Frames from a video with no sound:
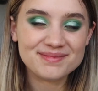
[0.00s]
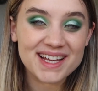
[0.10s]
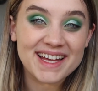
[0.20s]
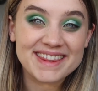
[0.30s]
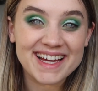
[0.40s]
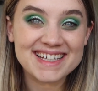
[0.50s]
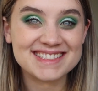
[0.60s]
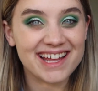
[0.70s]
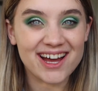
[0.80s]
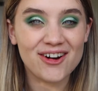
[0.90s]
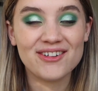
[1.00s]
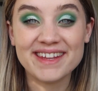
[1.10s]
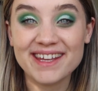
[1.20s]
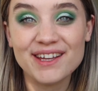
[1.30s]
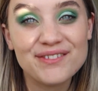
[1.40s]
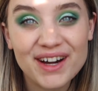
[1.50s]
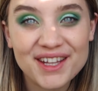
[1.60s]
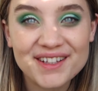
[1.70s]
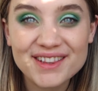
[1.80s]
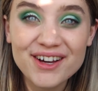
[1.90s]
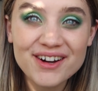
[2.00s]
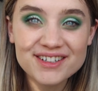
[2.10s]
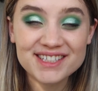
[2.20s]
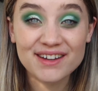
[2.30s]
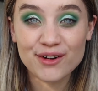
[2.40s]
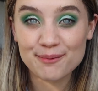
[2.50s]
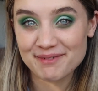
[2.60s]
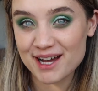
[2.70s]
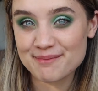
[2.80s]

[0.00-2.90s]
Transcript: And that is now the final look. So I've got my